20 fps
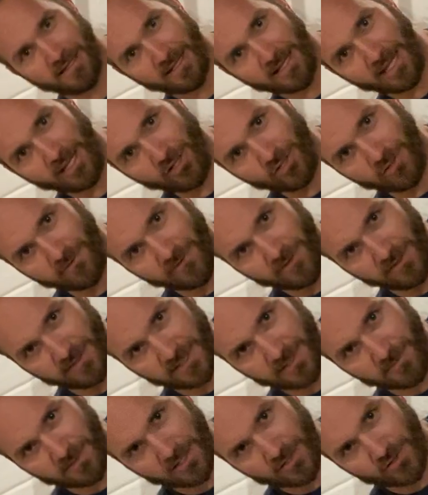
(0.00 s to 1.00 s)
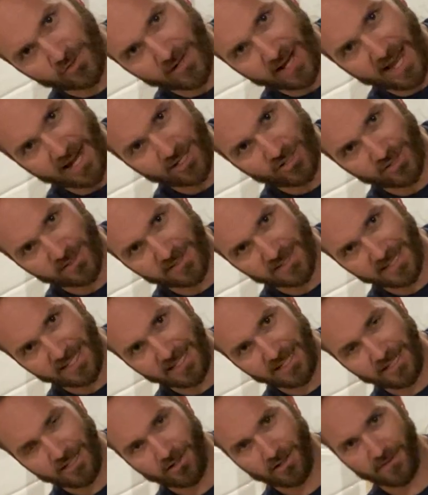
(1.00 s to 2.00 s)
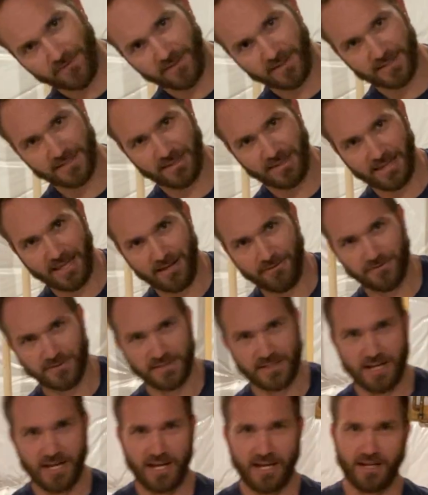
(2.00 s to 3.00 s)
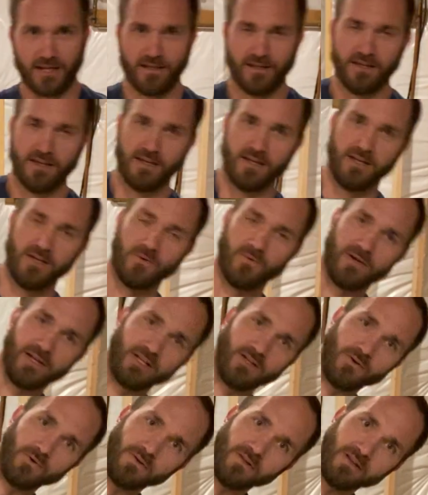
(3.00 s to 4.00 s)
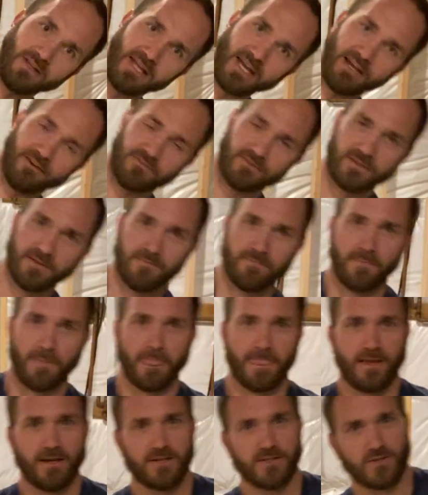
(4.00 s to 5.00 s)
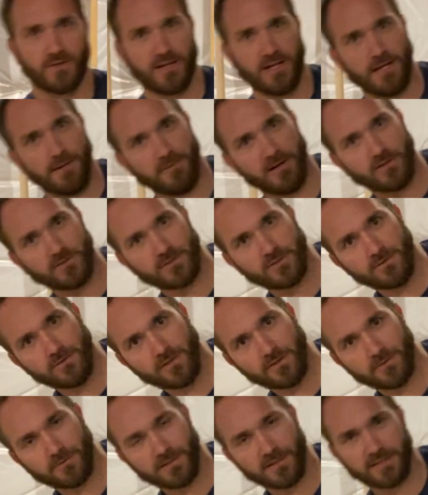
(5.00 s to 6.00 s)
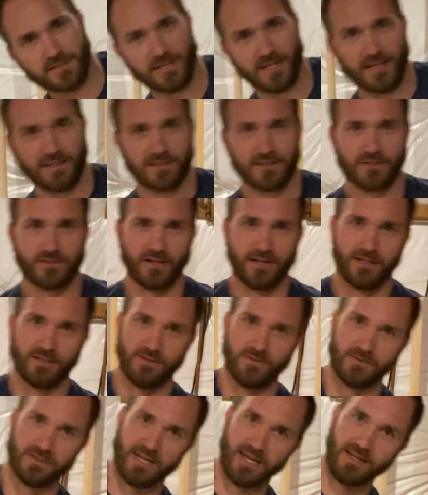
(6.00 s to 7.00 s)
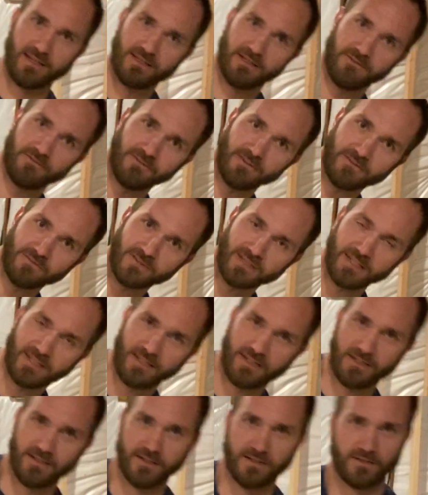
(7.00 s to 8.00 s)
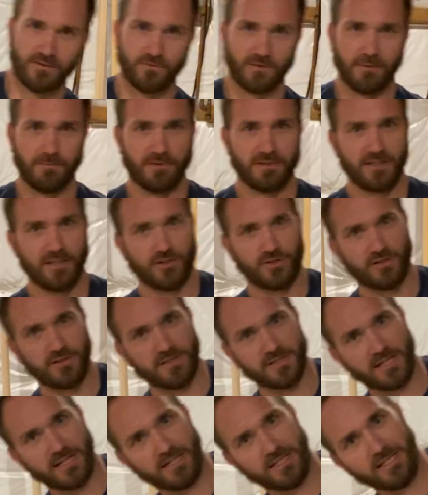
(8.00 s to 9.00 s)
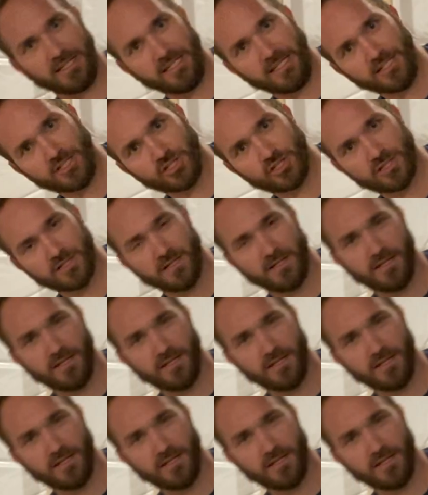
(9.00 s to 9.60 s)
and you should feel some contractions here on this left side when I go to the left. So again, about 2 to 3 sets, trying to do 10 to 15 repetitions on each,